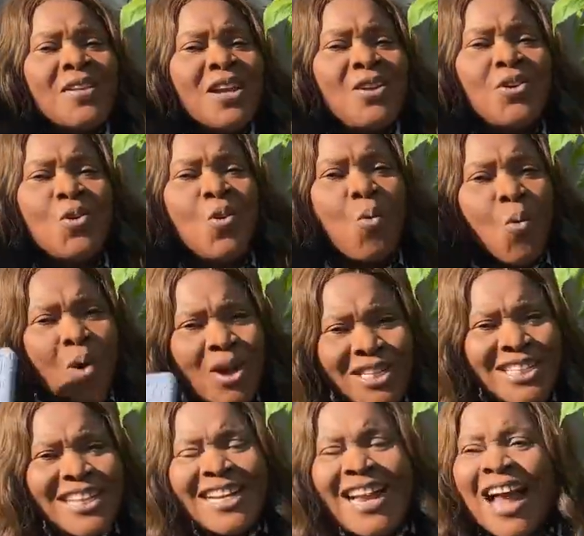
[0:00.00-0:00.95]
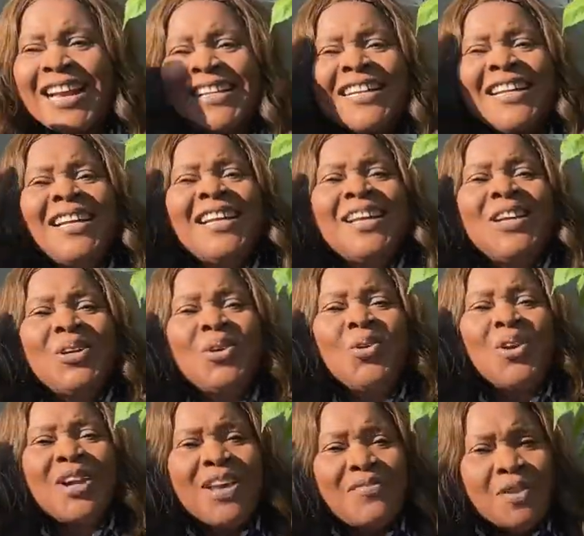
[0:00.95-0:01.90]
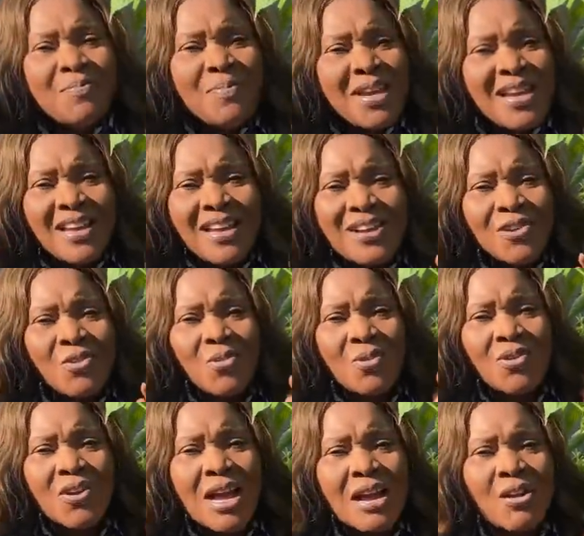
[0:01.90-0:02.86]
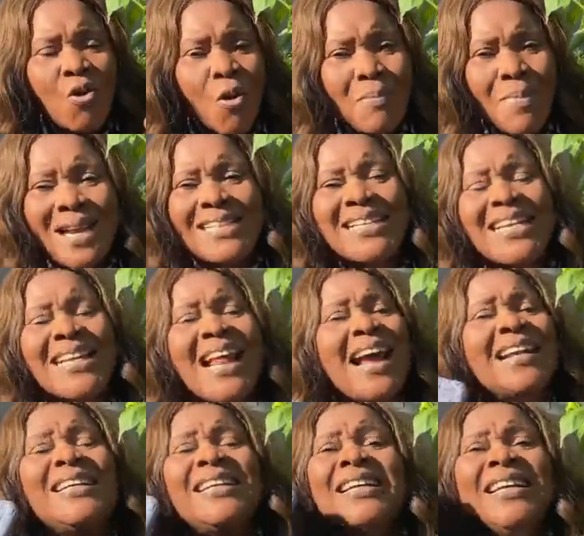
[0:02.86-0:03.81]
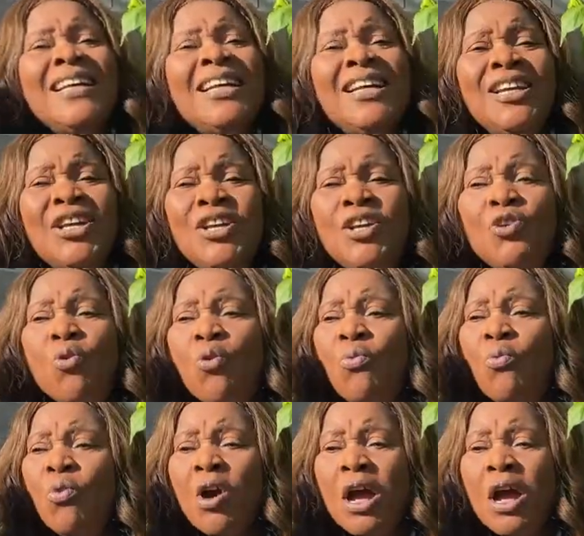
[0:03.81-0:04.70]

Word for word: you know, watching and, you know, giving me, you know, uh, commenting and you know,